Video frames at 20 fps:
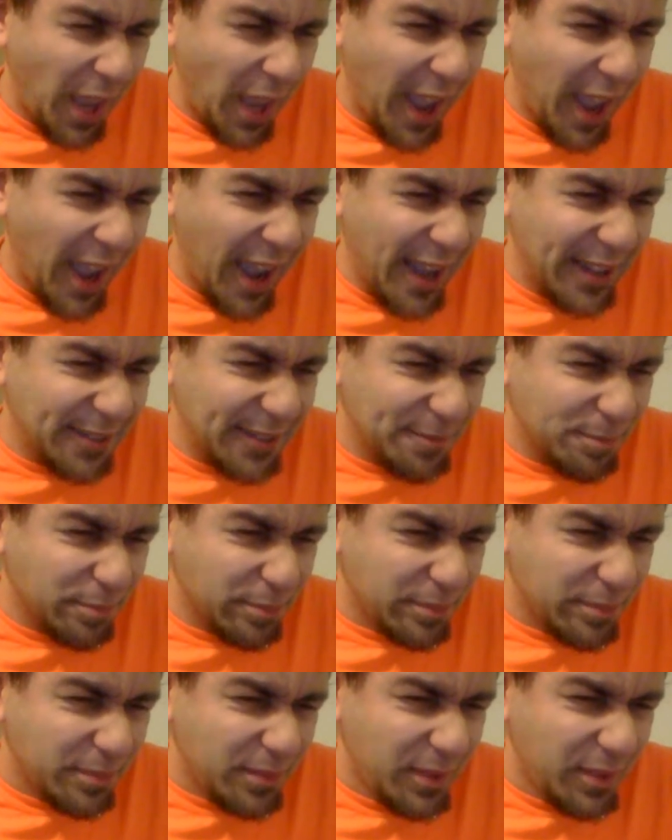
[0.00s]
And
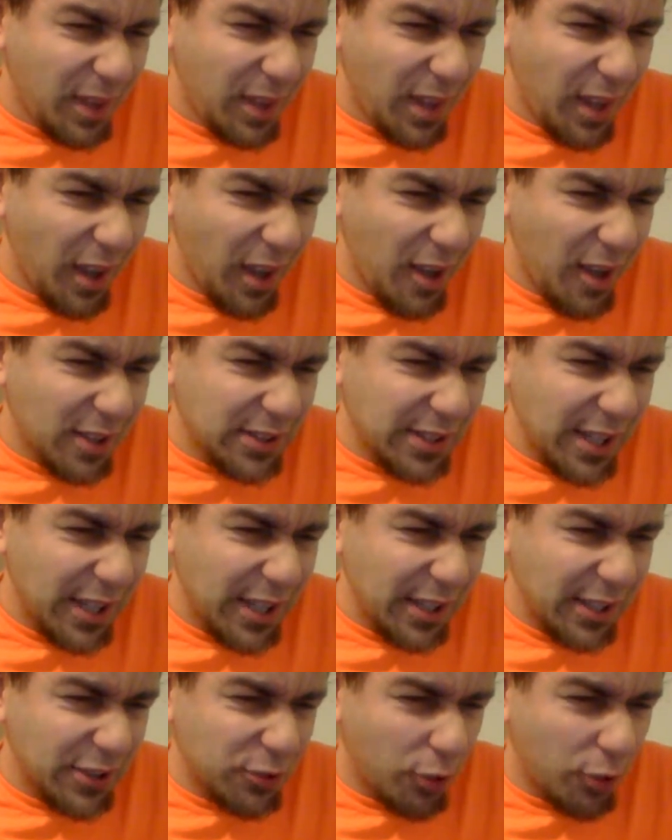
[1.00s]
I'll
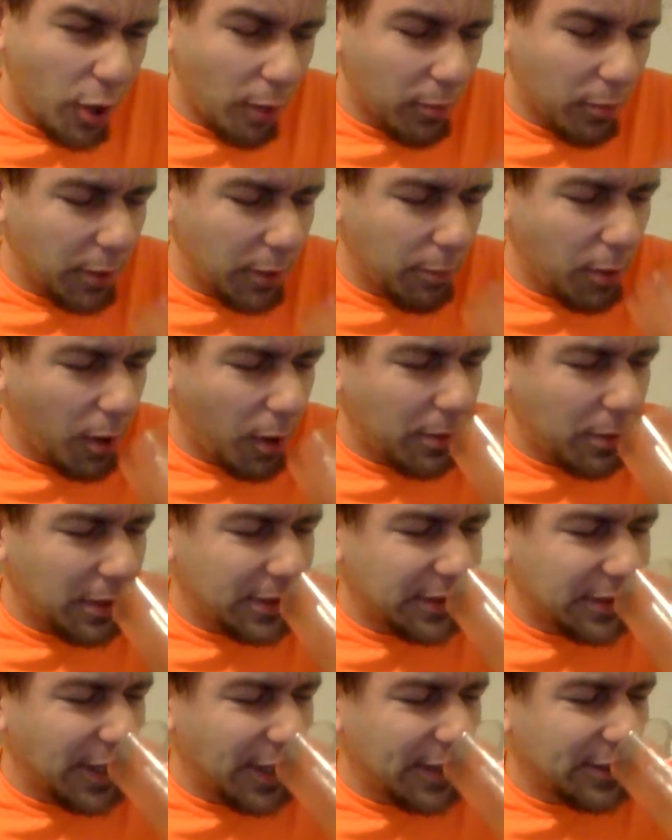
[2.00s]
say the strawberry probably
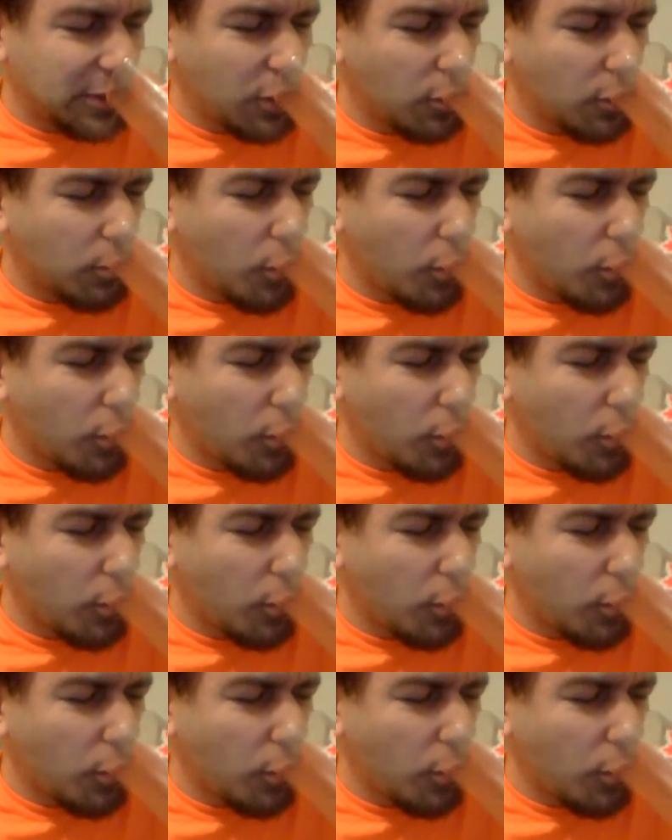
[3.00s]
stands out